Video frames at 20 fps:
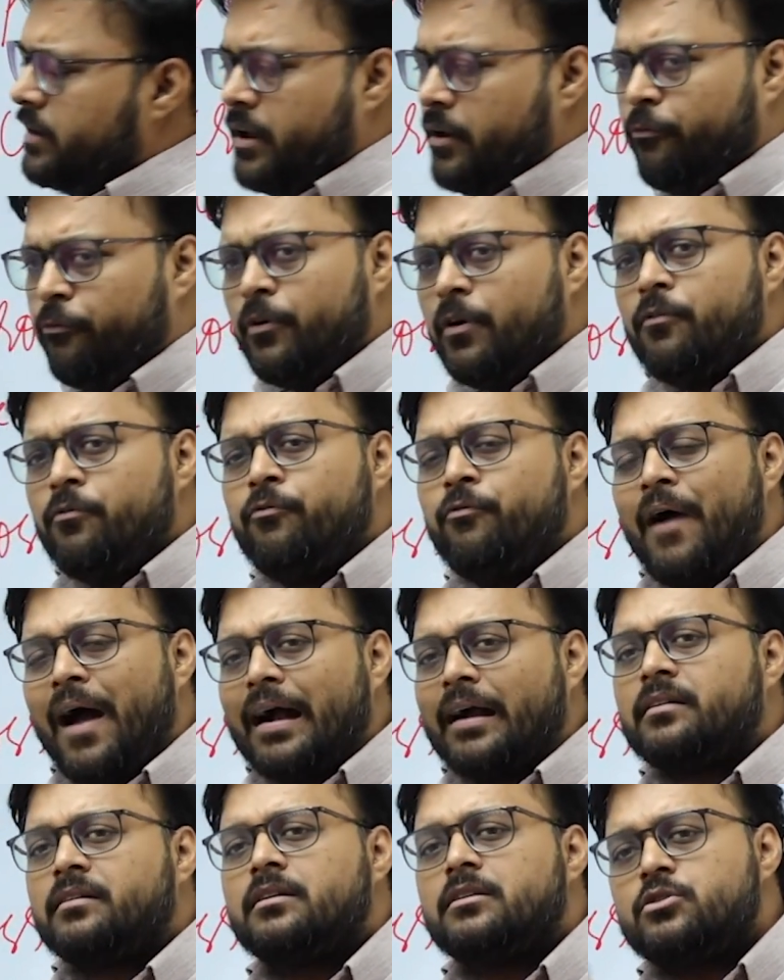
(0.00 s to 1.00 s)
different
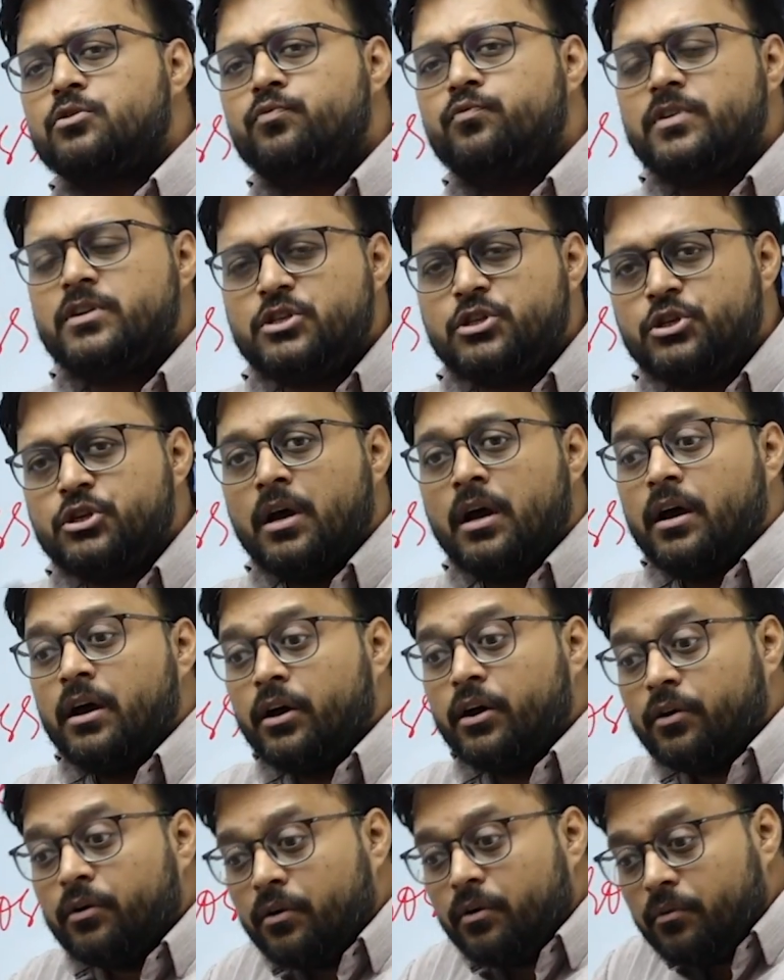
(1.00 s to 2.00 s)
factors which
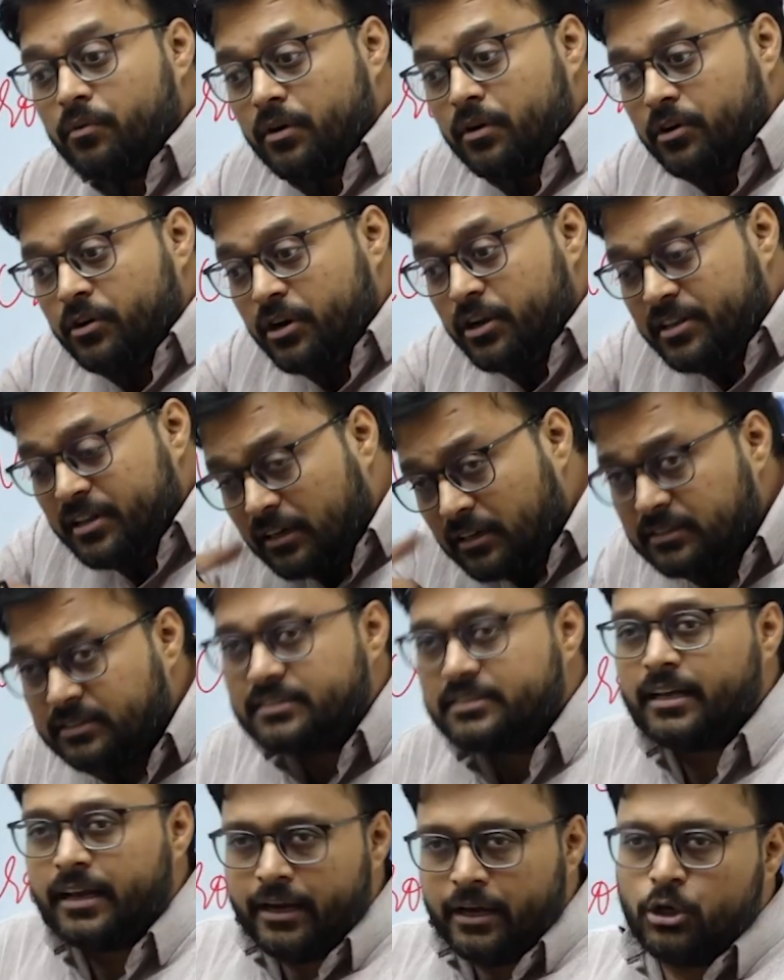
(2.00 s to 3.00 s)

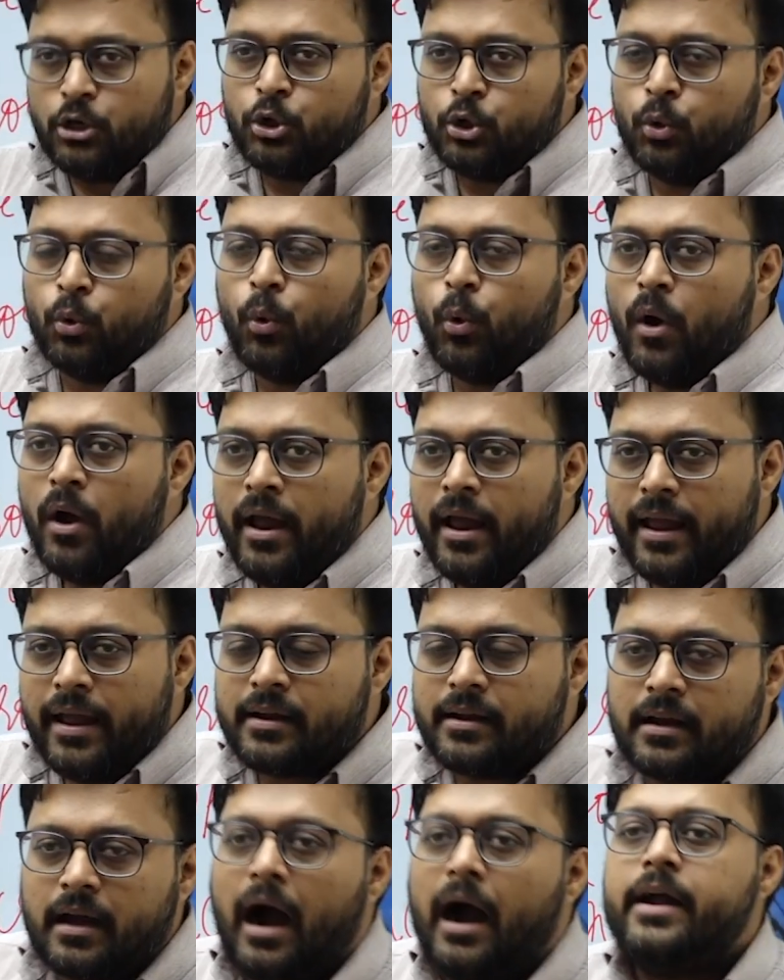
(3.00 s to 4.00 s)
results into a
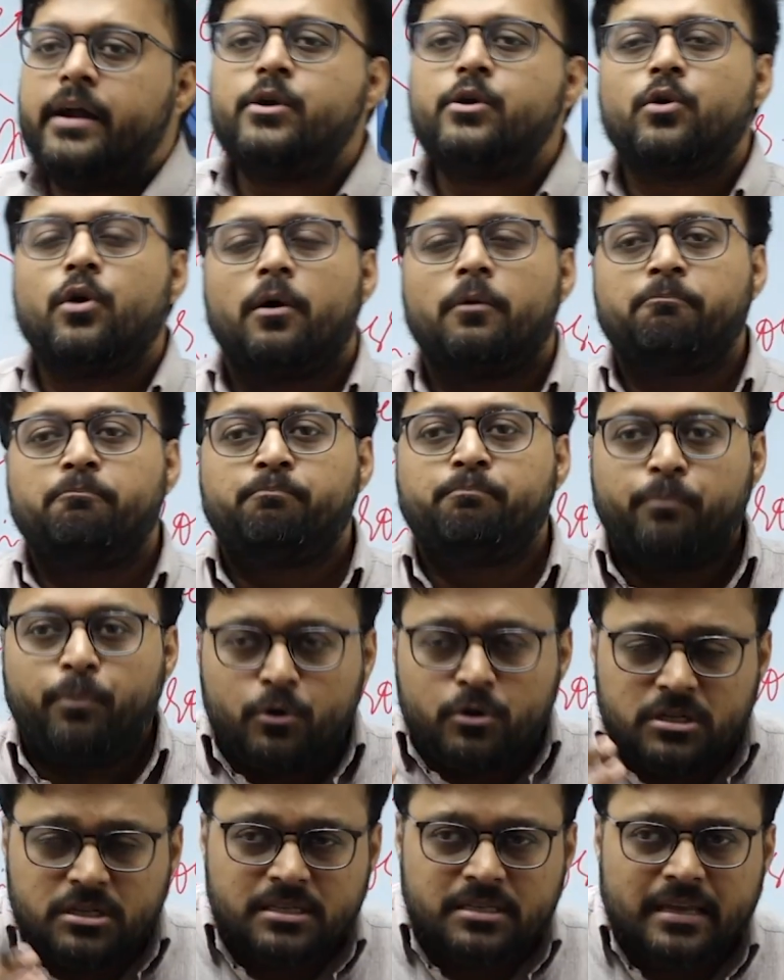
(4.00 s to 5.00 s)
kind of
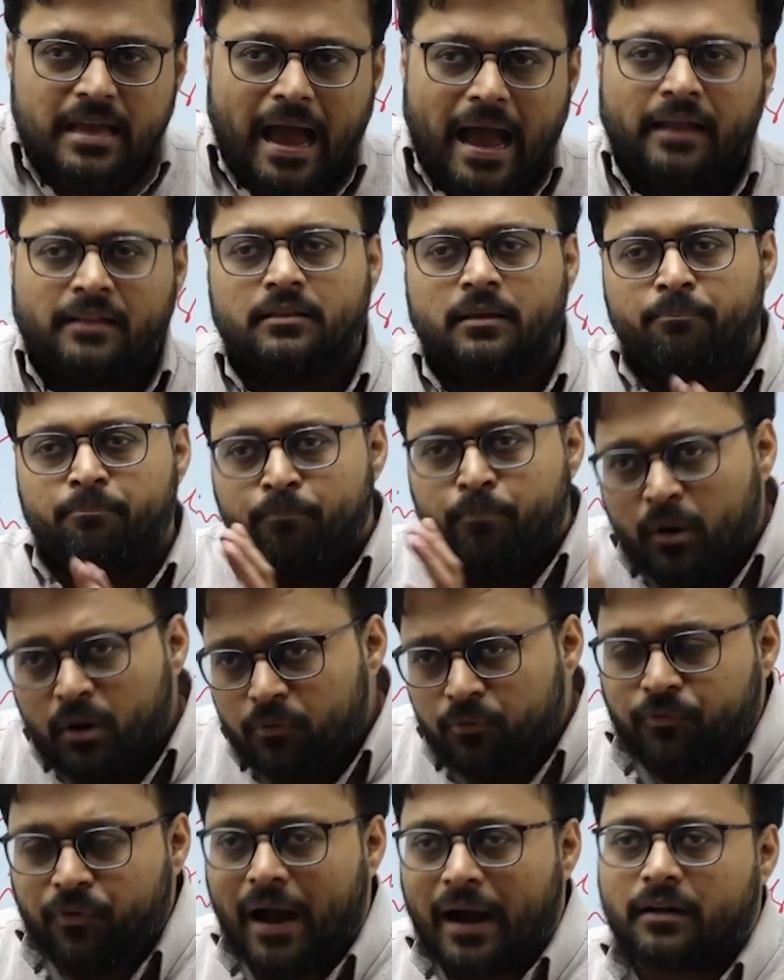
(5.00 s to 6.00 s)
push and the
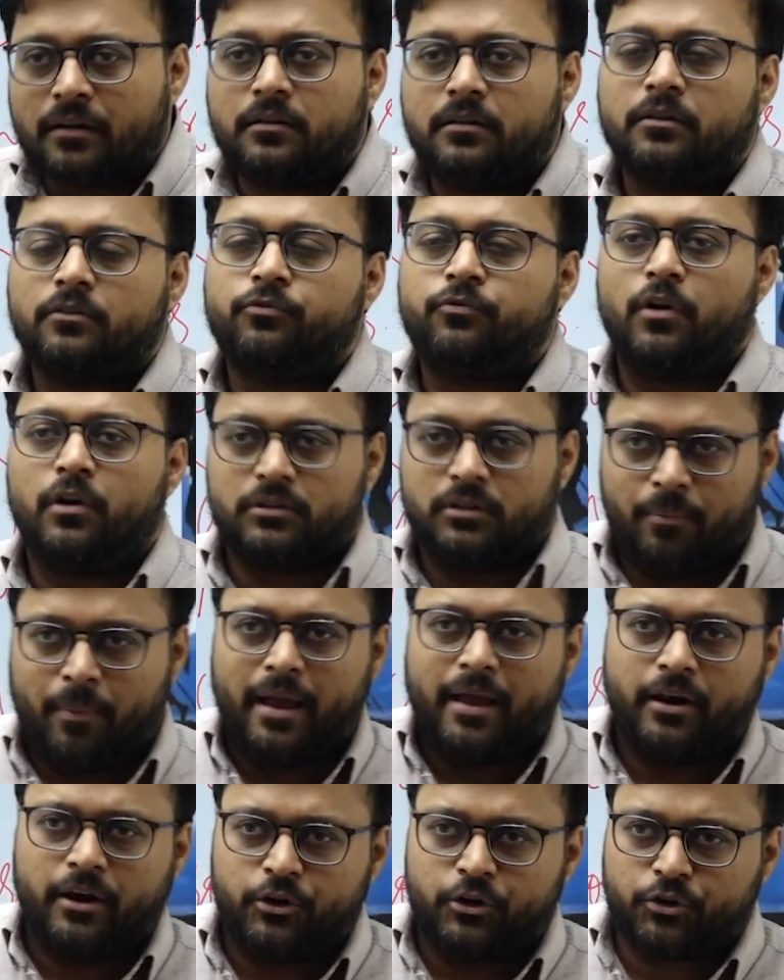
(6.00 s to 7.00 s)
pull factor for the
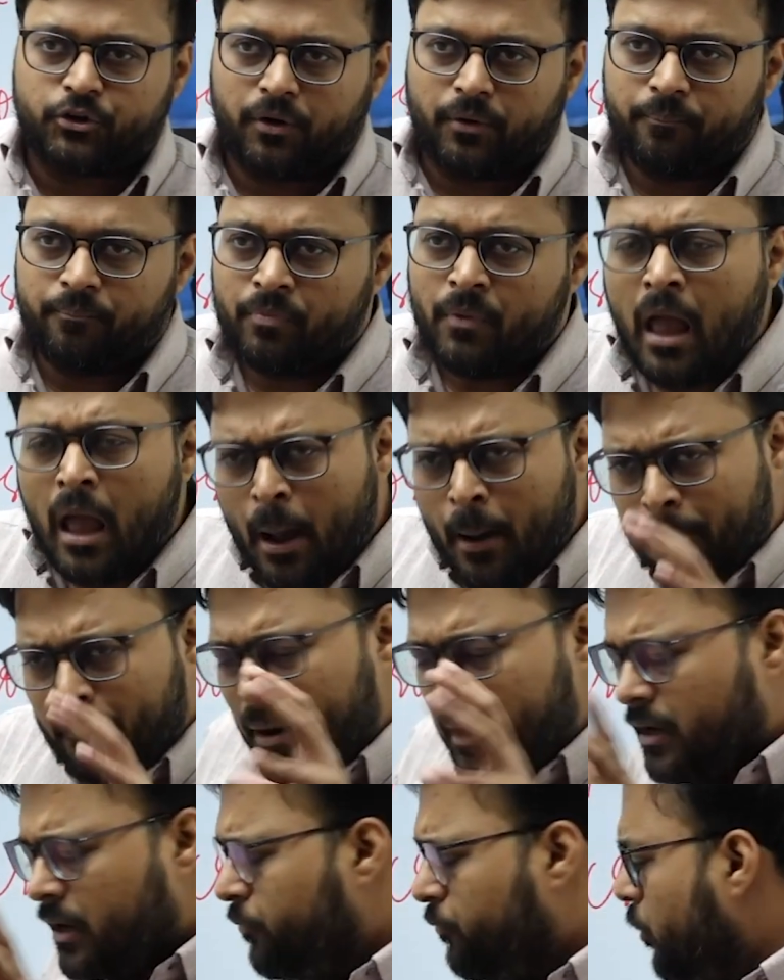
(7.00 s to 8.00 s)
migration.
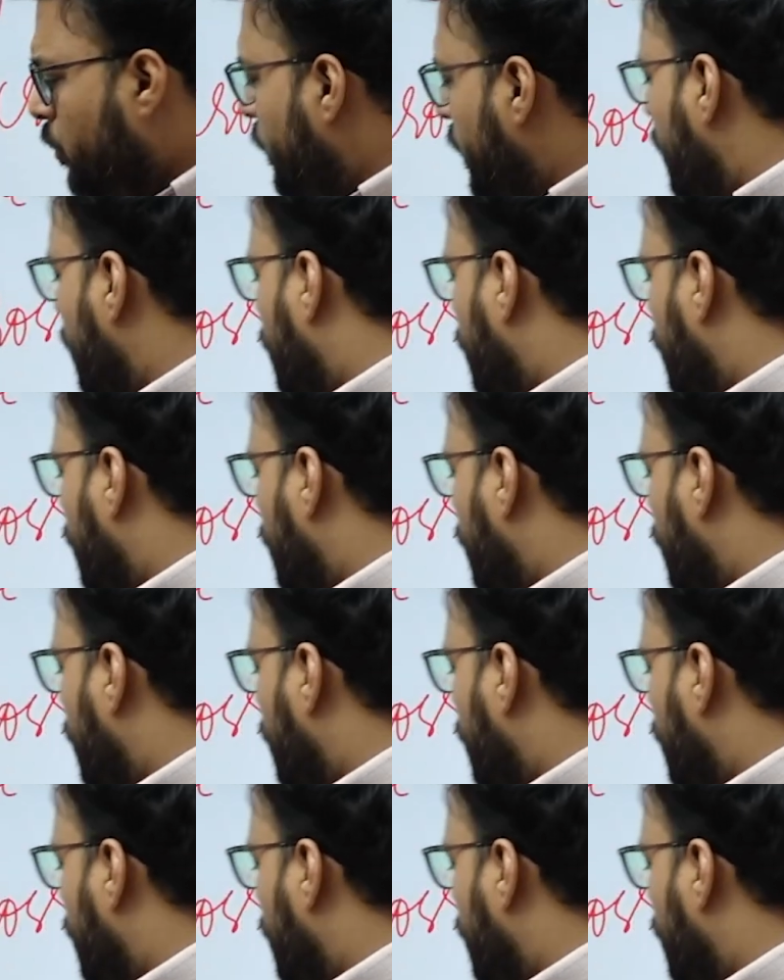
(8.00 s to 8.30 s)
But if you will